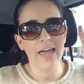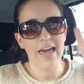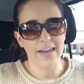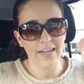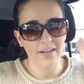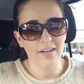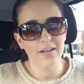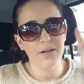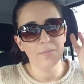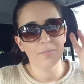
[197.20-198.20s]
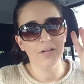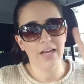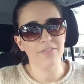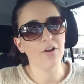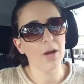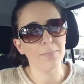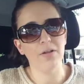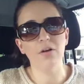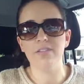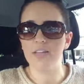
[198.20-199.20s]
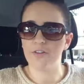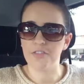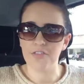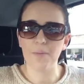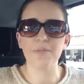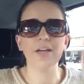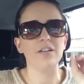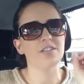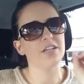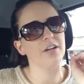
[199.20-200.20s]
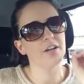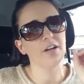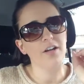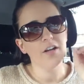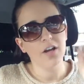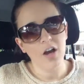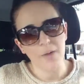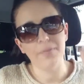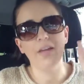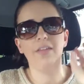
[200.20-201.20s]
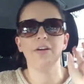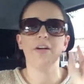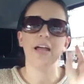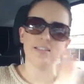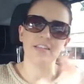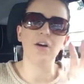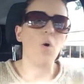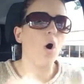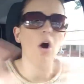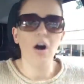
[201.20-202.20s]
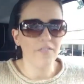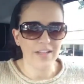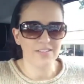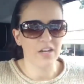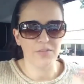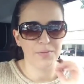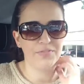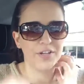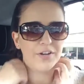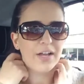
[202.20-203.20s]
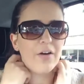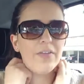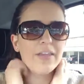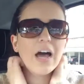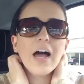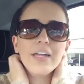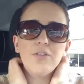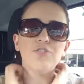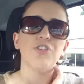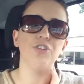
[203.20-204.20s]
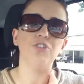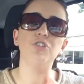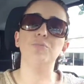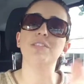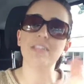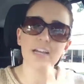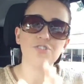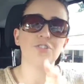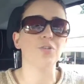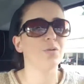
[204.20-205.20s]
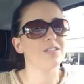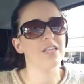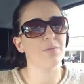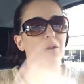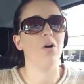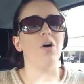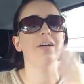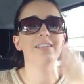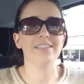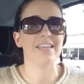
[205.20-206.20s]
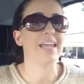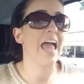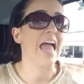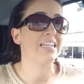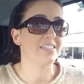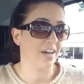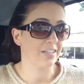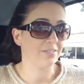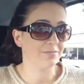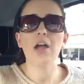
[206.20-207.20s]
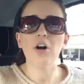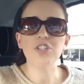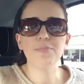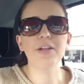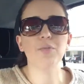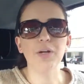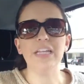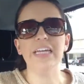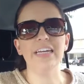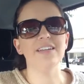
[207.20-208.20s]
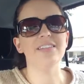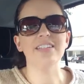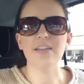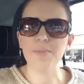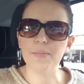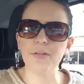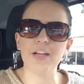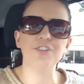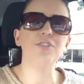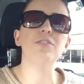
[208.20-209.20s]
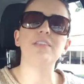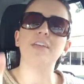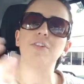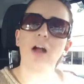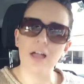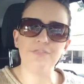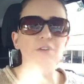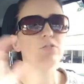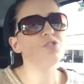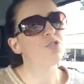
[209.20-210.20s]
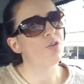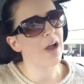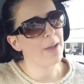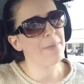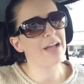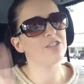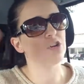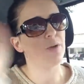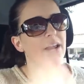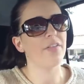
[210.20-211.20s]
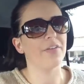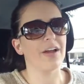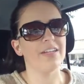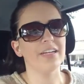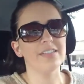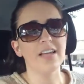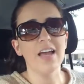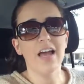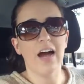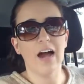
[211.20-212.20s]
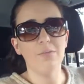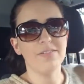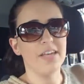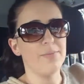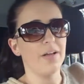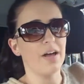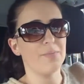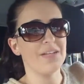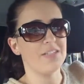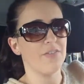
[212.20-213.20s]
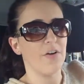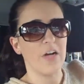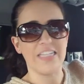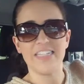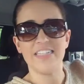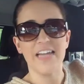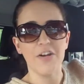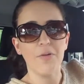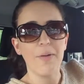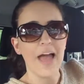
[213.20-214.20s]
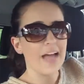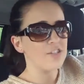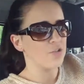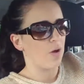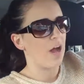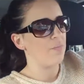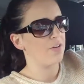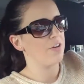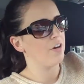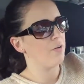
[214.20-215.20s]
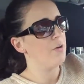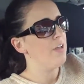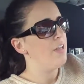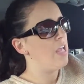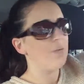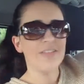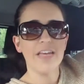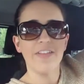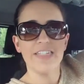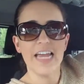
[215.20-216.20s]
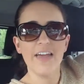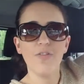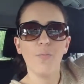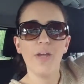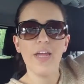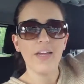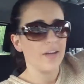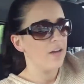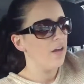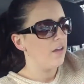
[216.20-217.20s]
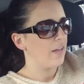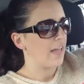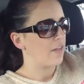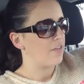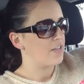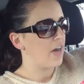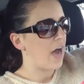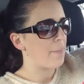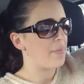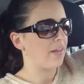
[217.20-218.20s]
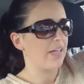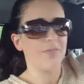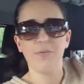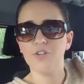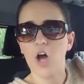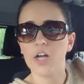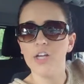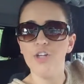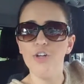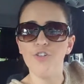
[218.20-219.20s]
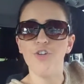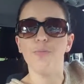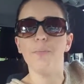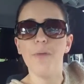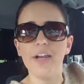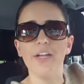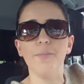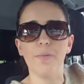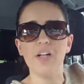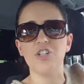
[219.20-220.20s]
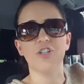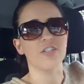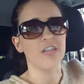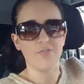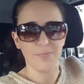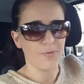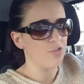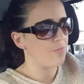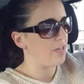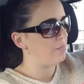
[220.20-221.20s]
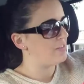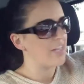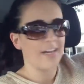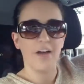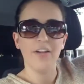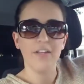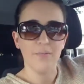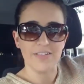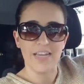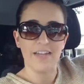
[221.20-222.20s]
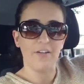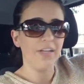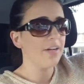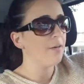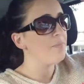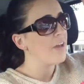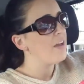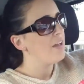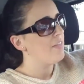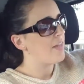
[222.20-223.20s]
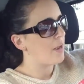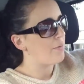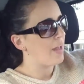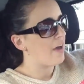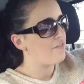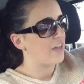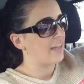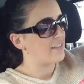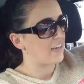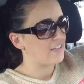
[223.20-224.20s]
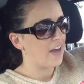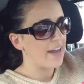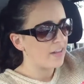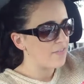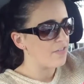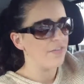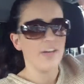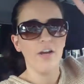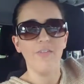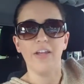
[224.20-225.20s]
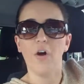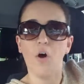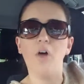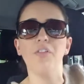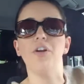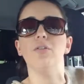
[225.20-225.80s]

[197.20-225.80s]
edit, plan their uploads, like their thumbnails, their copy, their S E O, all that stuff would be figured out. And then I used the YouTube scheduler once they were all set and done. I also made it really easy. Some people like to use like their iPhones or their iPads to write out their ideas. I was keeping a lot of my stuff on steno pads, so I would know, it would say the day of the week, like the topic, like if we were talking YouTube or money or budget or self-improvement, it would stay down, it would say down here. Then I would have the exact title of the video and then all the